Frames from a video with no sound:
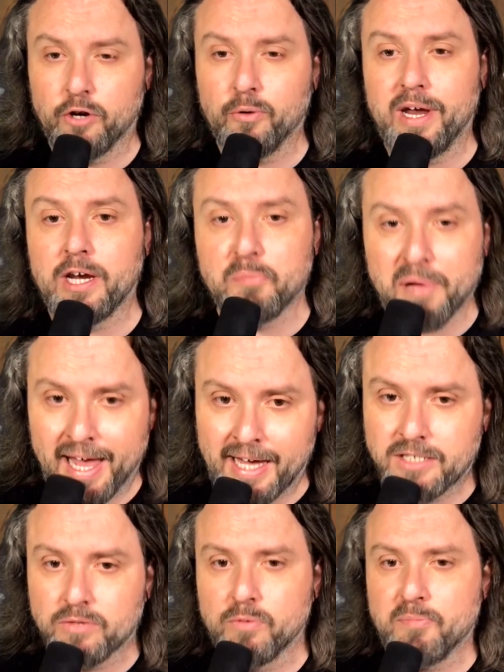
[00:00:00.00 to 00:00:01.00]
Create a
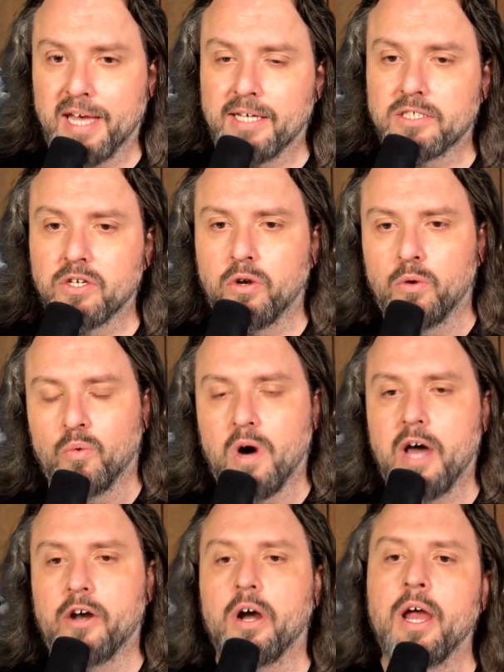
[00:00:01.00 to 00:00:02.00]
paste with baking soda and
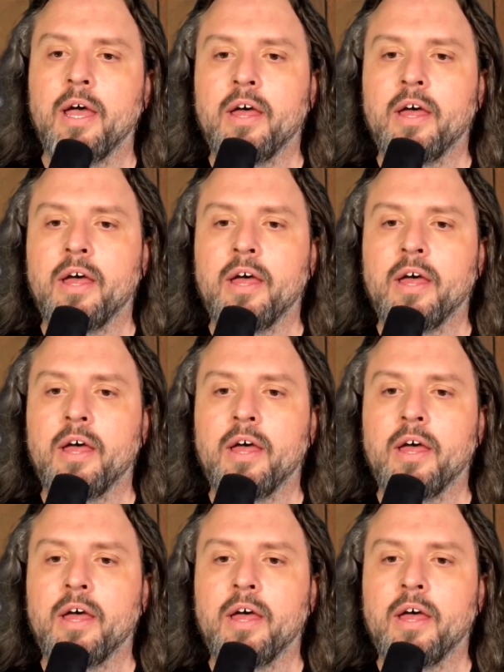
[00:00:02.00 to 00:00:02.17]
water,